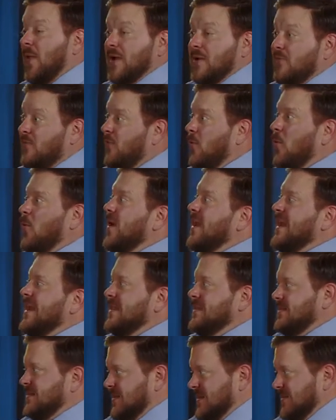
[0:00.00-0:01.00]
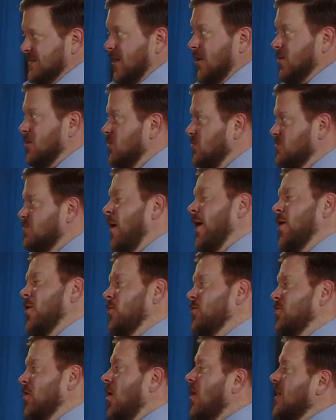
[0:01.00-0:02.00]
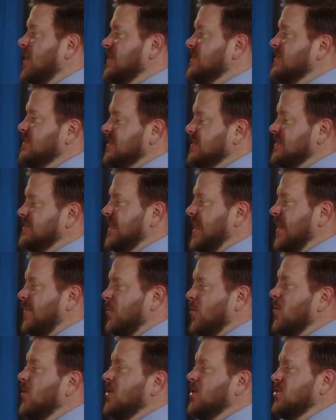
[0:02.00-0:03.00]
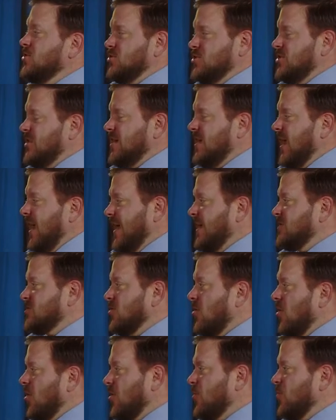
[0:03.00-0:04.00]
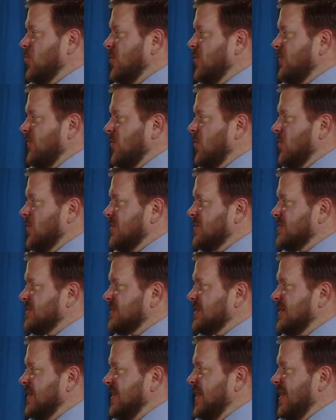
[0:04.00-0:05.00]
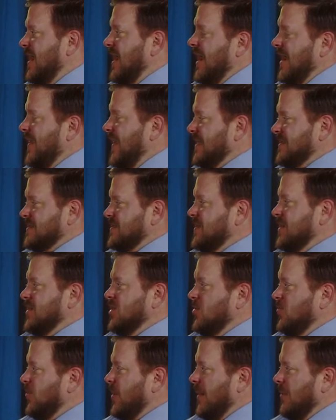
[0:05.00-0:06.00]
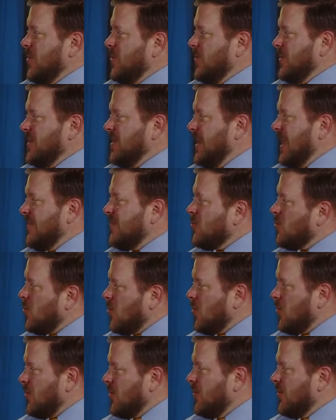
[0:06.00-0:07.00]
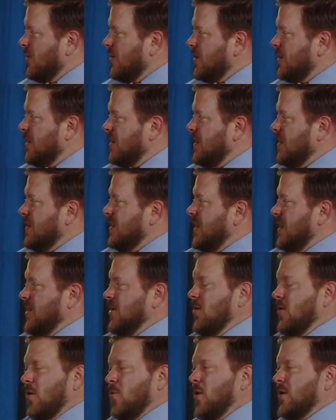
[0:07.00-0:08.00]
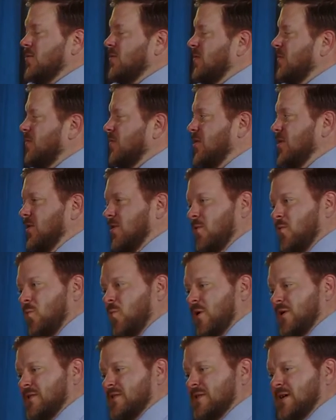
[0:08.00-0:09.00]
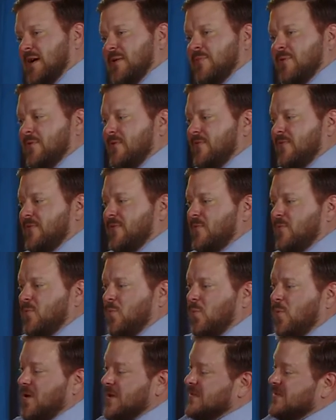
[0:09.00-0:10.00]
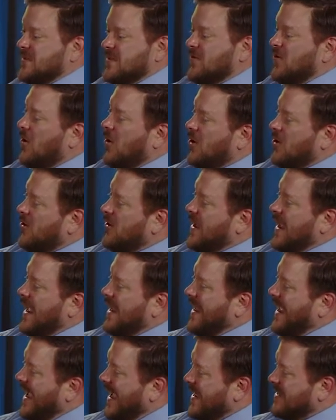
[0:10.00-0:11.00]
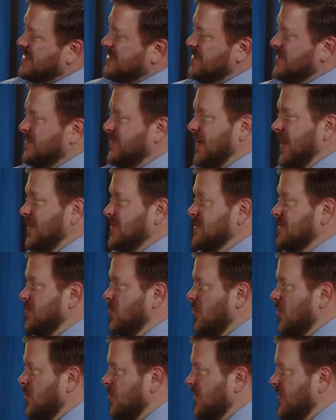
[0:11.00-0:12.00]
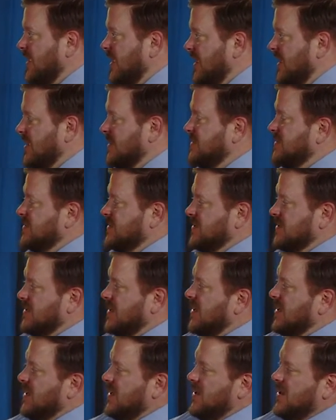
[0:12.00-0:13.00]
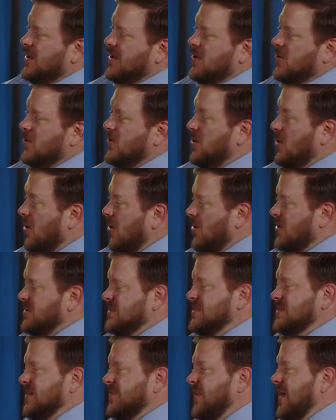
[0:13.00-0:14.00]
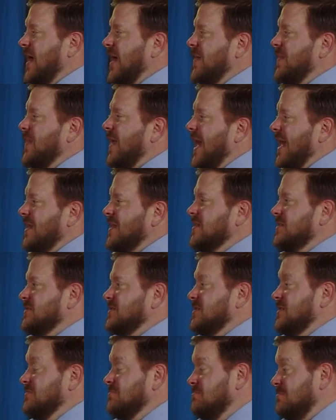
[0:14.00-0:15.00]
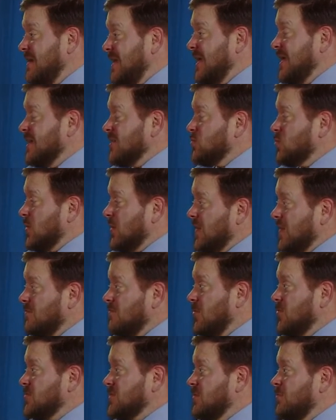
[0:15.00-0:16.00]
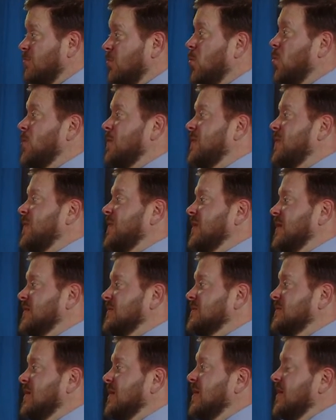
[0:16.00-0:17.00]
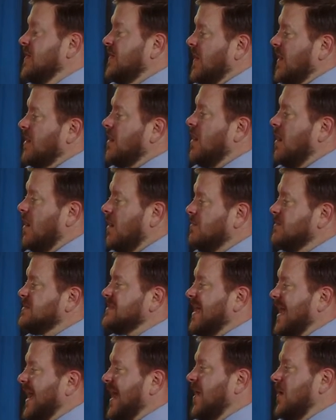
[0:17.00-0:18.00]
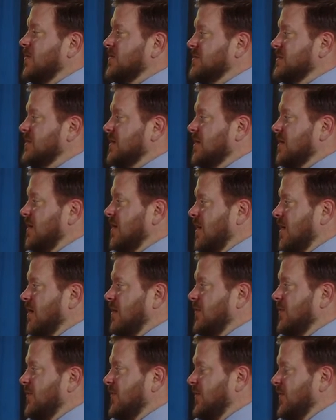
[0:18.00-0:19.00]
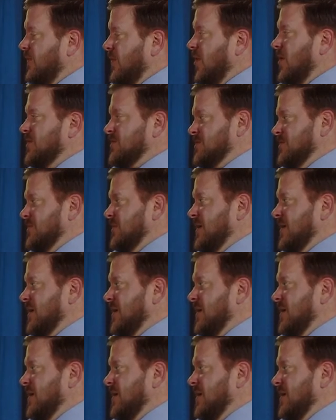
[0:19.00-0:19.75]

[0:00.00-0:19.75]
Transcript: Like for instance, I'll use my own dog as an example. She hates hardwood floors, and that's the thing you probably would never learn. What type of, when's the dog or cat active? How does it work with kids and yards and stuff? That is, to me, is one of the most important things that comes out of fostering.